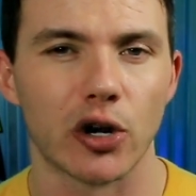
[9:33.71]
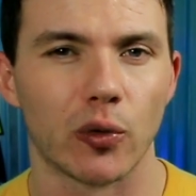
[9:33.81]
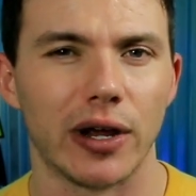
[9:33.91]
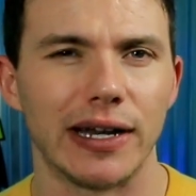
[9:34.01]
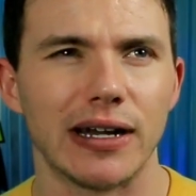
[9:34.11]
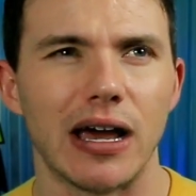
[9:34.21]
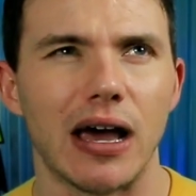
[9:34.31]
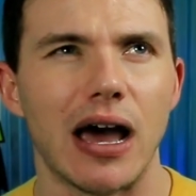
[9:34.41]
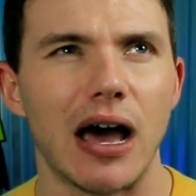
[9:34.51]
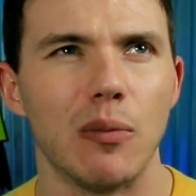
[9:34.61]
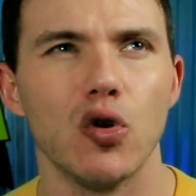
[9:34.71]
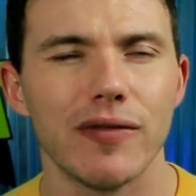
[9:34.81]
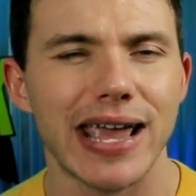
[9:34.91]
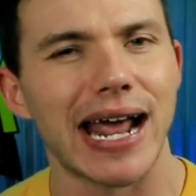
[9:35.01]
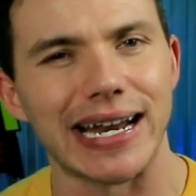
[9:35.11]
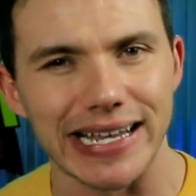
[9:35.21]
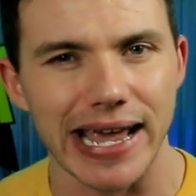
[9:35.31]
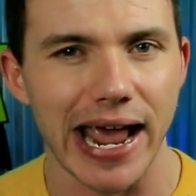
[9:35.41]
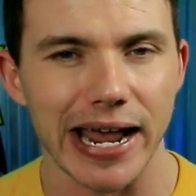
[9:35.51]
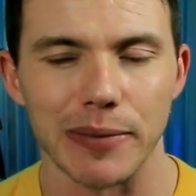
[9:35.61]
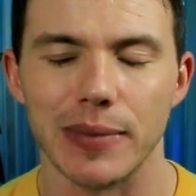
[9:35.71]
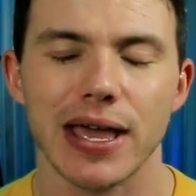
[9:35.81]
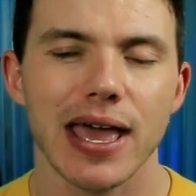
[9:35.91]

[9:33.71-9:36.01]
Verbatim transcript: rent a movie and a game.